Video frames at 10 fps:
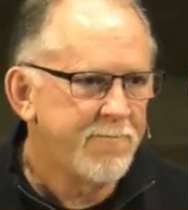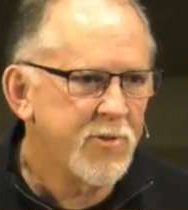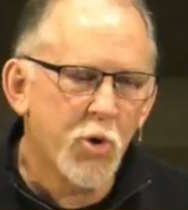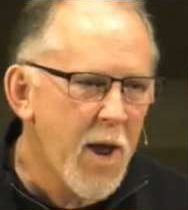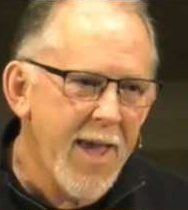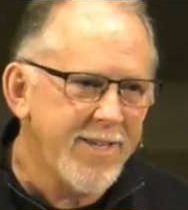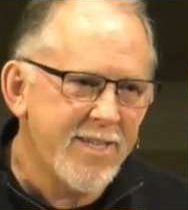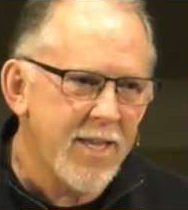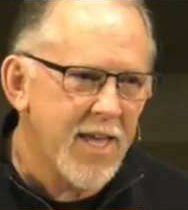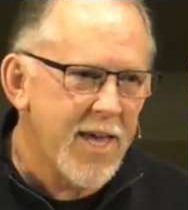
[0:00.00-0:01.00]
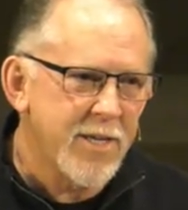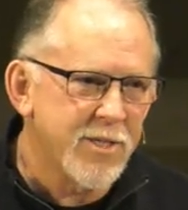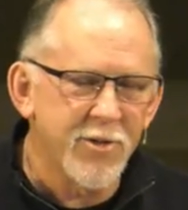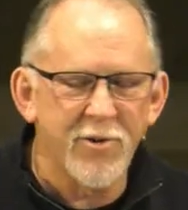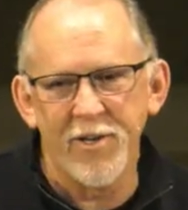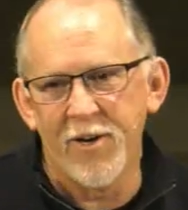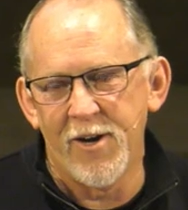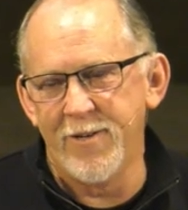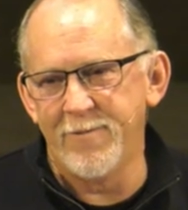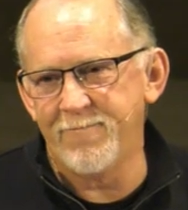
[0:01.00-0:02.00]
Crazy things going
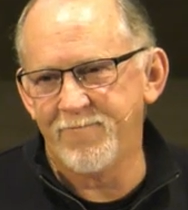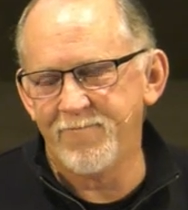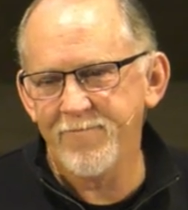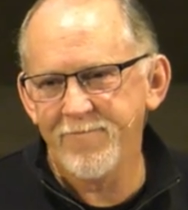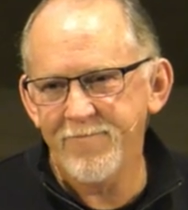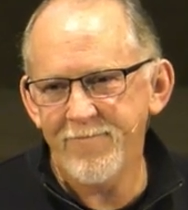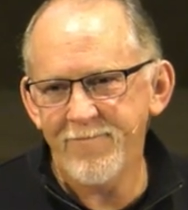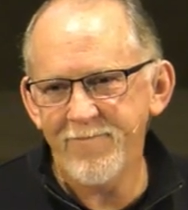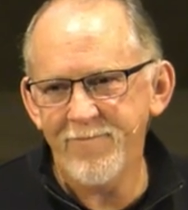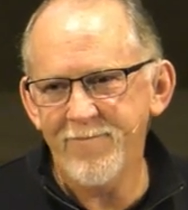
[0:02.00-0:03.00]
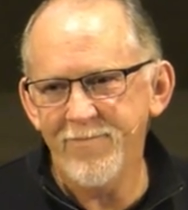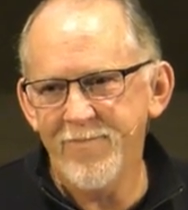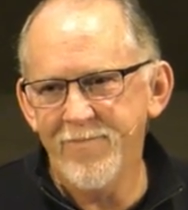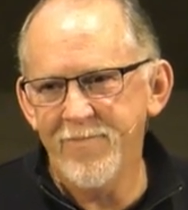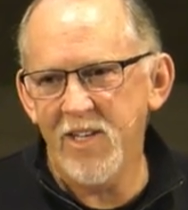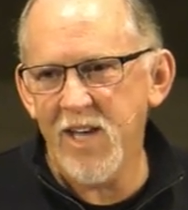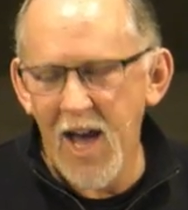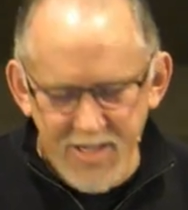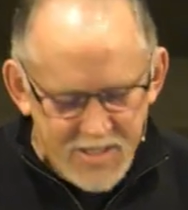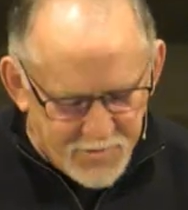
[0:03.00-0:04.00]
on. The
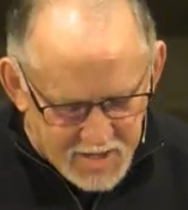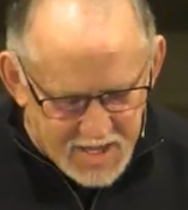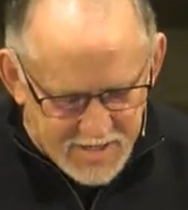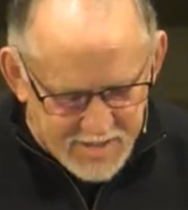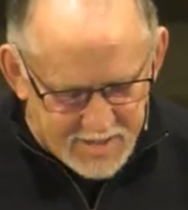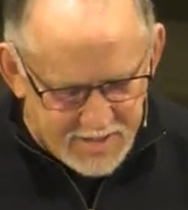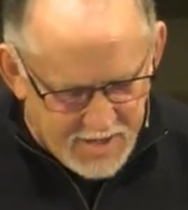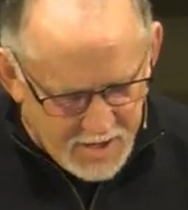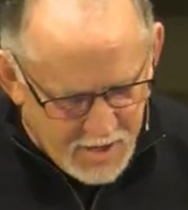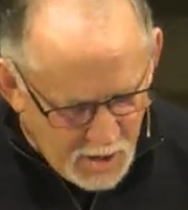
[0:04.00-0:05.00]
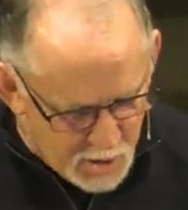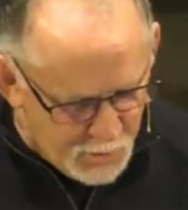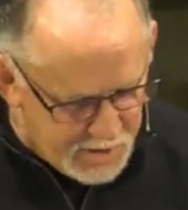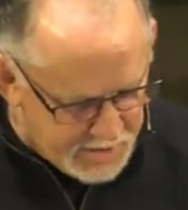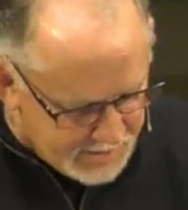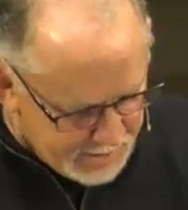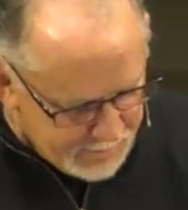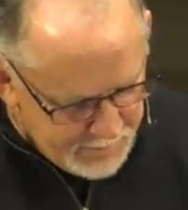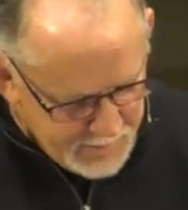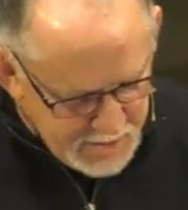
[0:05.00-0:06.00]
kinds of things that are written in